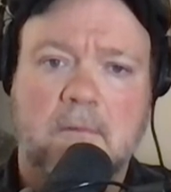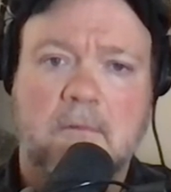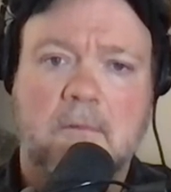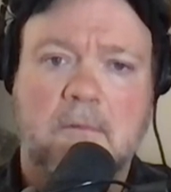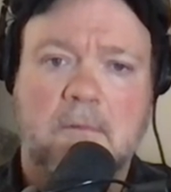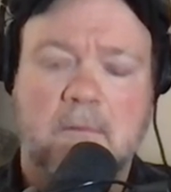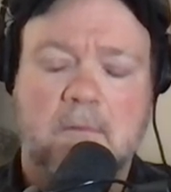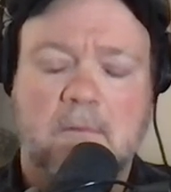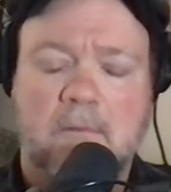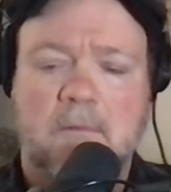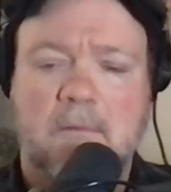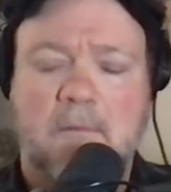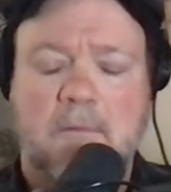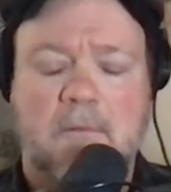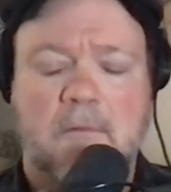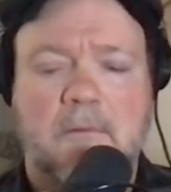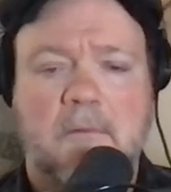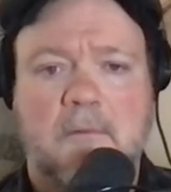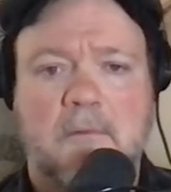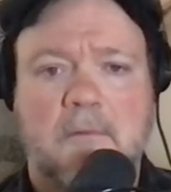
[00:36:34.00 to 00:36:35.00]

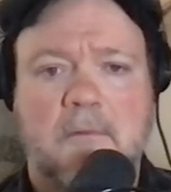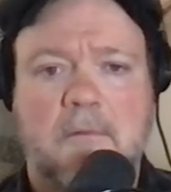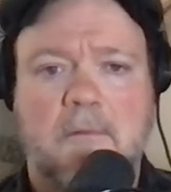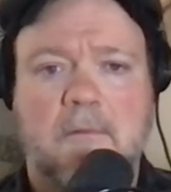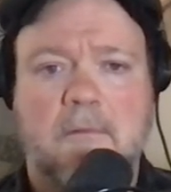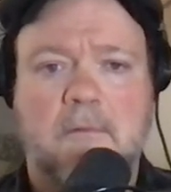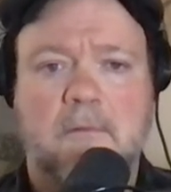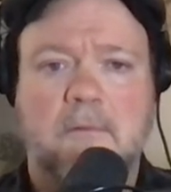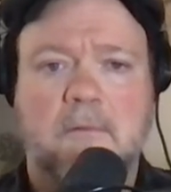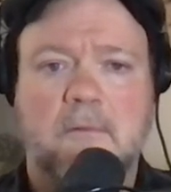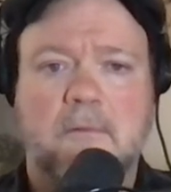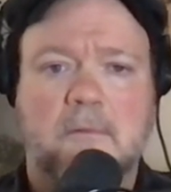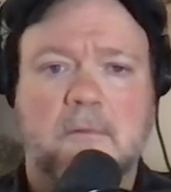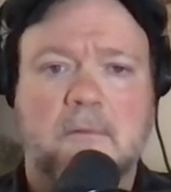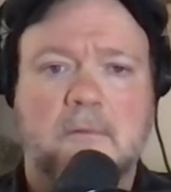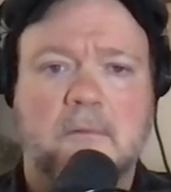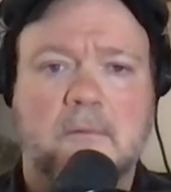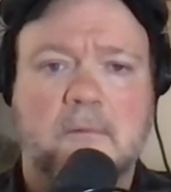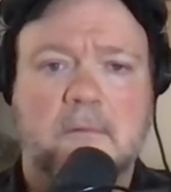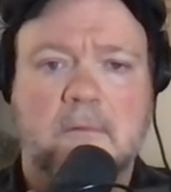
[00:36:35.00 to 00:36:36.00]

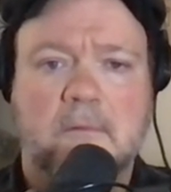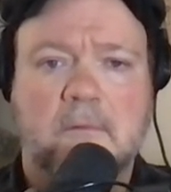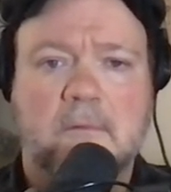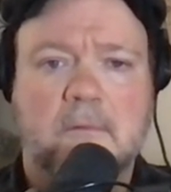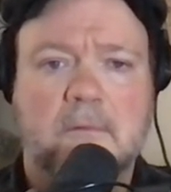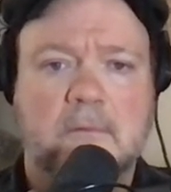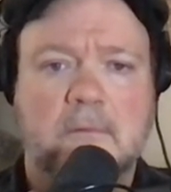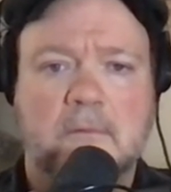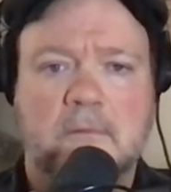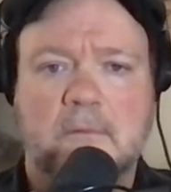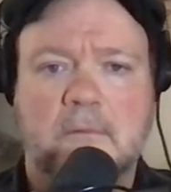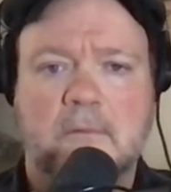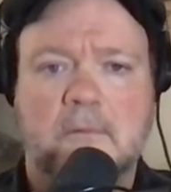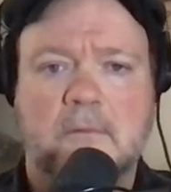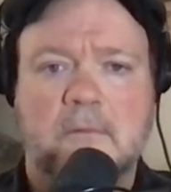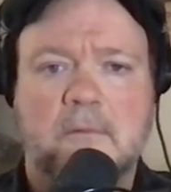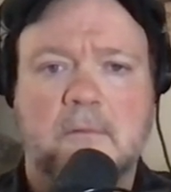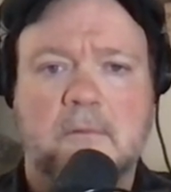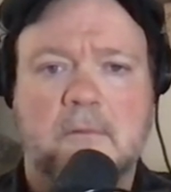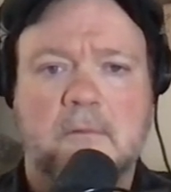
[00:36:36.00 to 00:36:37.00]

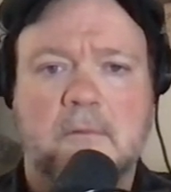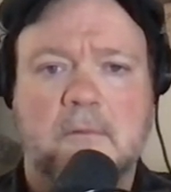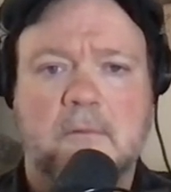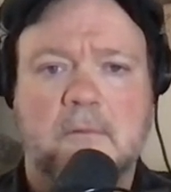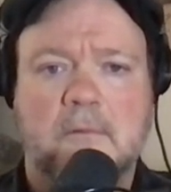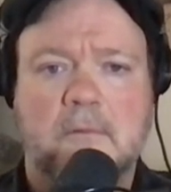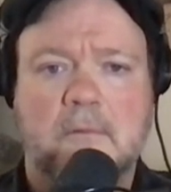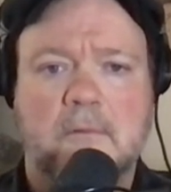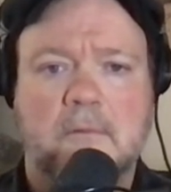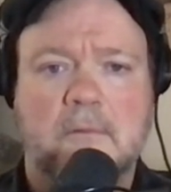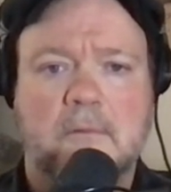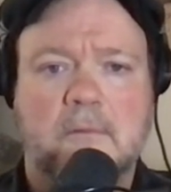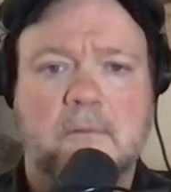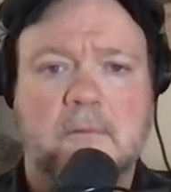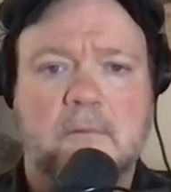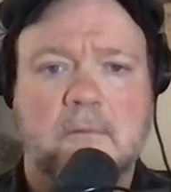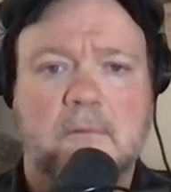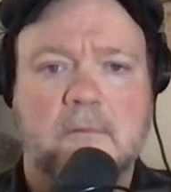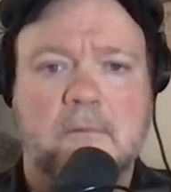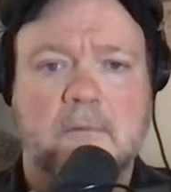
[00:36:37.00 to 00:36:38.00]

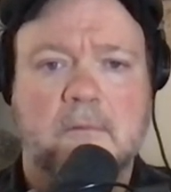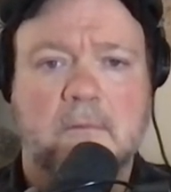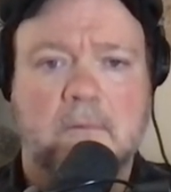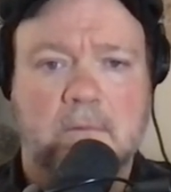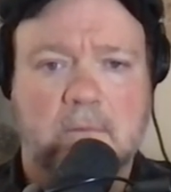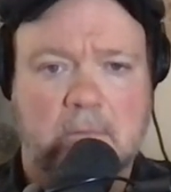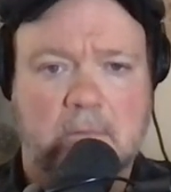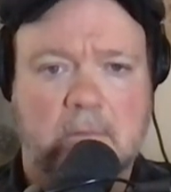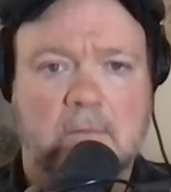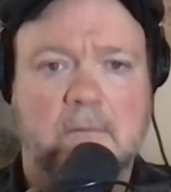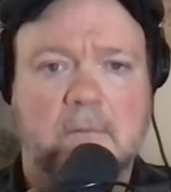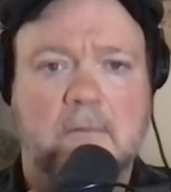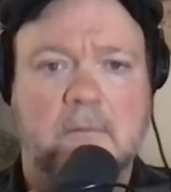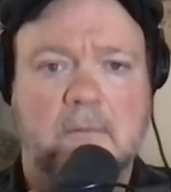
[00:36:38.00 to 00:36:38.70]
(silent)